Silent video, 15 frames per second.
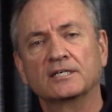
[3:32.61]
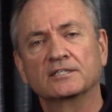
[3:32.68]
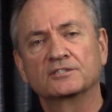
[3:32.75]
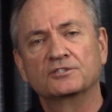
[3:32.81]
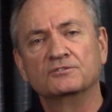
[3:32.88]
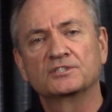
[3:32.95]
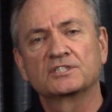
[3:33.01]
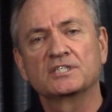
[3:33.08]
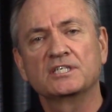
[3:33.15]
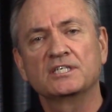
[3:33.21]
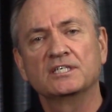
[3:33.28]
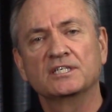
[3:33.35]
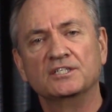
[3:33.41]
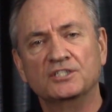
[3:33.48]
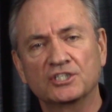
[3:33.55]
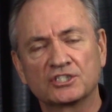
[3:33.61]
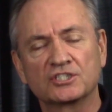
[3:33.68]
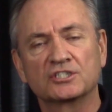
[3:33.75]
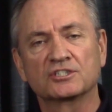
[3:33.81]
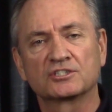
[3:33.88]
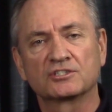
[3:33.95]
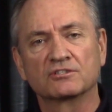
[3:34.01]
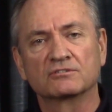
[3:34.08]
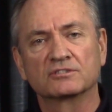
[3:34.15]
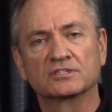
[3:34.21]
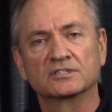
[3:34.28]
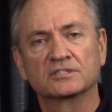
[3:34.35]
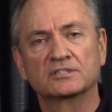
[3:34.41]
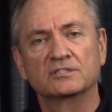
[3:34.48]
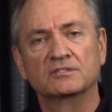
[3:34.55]
to see indigenous
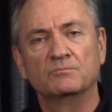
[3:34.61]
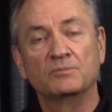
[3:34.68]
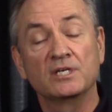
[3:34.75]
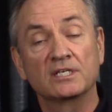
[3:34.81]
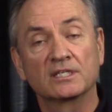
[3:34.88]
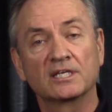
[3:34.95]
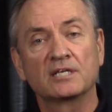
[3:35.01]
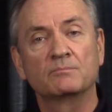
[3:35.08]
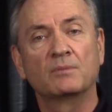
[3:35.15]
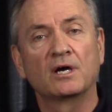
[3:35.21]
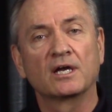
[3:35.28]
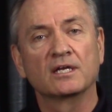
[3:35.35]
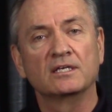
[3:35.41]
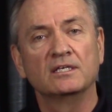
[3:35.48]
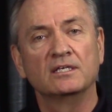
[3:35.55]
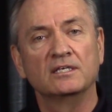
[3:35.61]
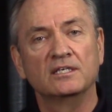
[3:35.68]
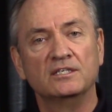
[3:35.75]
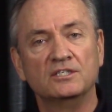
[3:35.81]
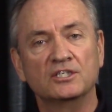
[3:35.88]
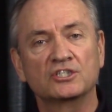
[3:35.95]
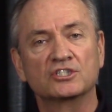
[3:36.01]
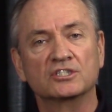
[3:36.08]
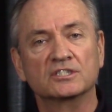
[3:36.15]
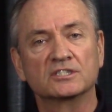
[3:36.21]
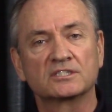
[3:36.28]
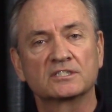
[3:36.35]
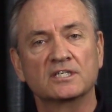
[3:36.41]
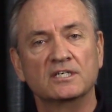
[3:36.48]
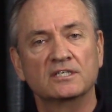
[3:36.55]
churches being led by
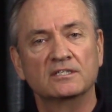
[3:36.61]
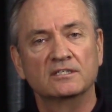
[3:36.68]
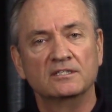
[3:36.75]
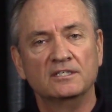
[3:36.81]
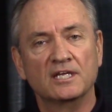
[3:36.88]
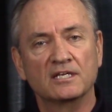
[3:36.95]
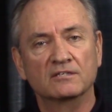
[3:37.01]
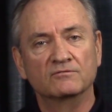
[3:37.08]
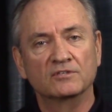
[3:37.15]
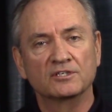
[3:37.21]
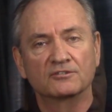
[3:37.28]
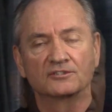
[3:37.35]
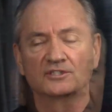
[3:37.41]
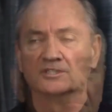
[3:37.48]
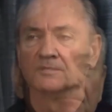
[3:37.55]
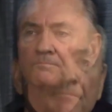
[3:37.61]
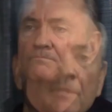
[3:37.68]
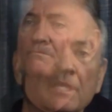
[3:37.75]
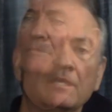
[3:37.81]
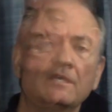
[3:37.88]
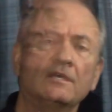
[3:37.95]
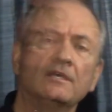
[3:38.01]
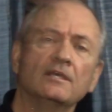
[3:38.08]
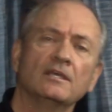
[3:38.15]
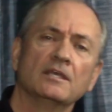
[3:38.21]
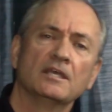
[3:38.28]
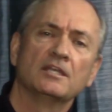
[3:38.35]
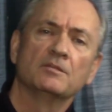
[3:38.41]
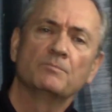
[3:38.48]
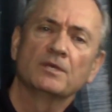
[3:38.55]
indigenous Native leadership.
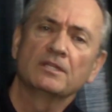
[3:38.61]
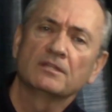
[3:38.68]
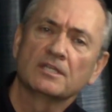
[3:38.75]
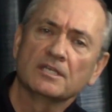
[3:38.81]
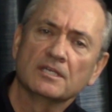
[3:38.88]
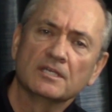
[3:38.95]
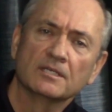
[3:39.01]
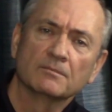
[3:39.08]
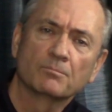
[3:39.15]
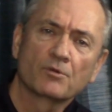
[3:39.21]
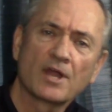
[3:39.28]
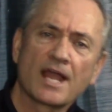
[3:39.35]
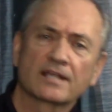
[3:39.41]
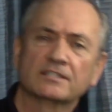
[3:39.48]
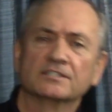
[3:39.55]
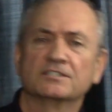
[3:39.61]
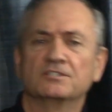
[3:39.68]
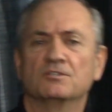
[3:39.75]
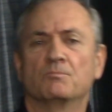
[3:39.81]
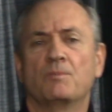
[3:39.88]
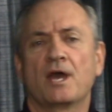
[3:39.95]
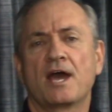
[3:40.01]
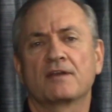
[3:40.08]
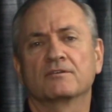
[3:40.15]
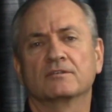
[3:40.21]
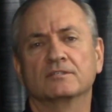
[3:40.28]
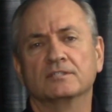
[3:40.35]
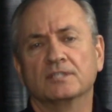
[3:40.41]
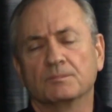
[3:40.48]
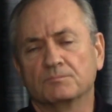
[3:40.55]
It had been the practice and the
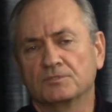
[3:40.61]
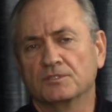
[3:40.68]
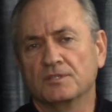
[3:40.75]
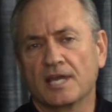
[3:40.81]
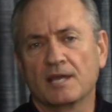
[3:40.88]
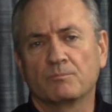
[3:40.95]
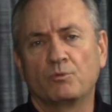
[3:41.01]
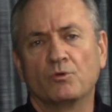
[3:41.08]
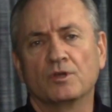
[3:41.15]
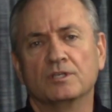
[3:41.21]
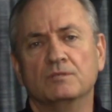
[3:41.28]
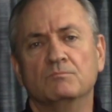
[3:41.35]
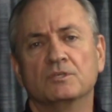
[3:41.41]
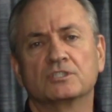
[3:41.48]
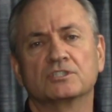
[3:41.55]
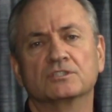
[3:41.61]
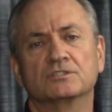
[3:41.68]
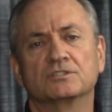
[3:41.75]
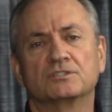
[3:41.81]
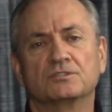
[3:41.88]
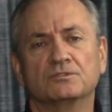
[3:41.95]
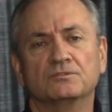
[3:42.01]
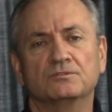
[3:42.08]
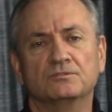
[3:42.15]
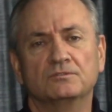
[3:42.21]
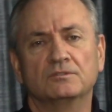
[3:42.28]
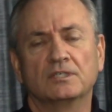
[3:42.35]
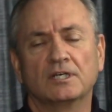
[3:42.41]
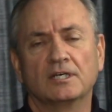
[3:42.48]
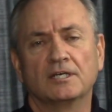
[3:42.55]
pattern up to that point in missions
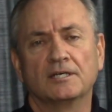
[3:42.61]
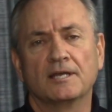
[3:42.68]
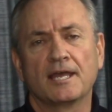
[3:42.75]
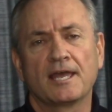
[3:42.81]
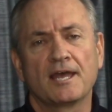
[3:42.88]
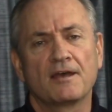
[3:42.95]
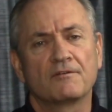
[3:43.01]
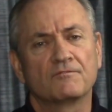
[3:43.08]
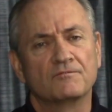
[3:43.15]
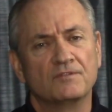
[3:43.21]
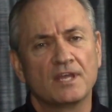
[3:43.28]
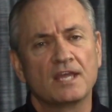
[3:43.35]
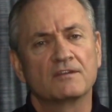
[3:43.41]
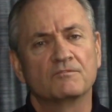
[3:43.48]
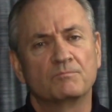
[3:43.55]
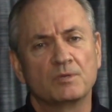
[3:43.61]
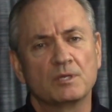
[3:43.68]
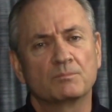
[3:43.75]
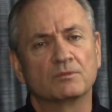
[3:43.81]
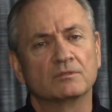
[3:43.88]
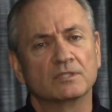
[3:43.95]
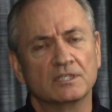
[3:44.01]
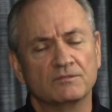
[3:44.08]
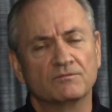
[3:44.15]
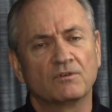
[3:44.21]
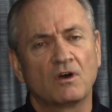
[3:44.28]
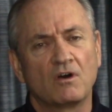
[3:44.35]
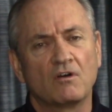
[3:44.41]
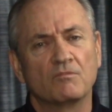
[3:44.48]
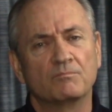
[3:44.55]
to have Native people
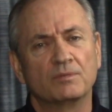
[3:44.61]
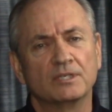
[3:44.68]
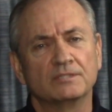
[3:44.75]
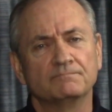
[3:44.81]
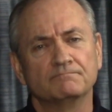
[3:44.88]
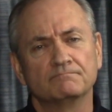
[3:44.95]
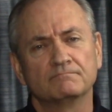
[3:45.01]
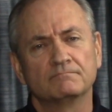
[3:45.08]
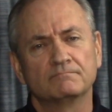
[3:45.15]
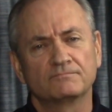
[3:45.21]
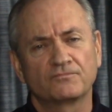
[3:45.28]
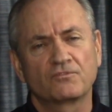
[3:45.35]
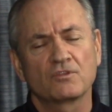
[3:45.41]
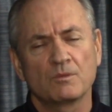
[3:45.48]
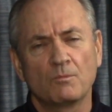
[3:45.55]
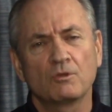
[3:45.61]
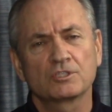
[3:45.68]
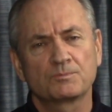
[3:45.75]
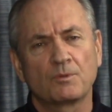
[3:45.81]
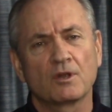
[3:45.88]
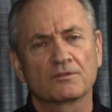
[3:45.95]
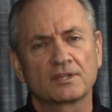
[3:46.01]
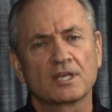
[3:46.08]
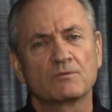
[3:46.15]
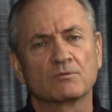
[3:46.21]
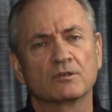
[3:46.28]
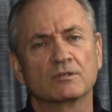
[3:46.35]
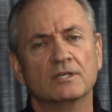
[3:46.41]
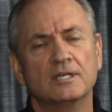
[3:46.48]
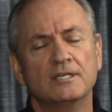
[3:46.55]
involved, but for the most part
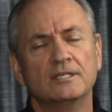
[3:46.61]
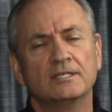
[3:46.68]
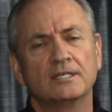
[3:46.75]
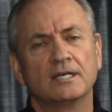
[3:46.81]
they were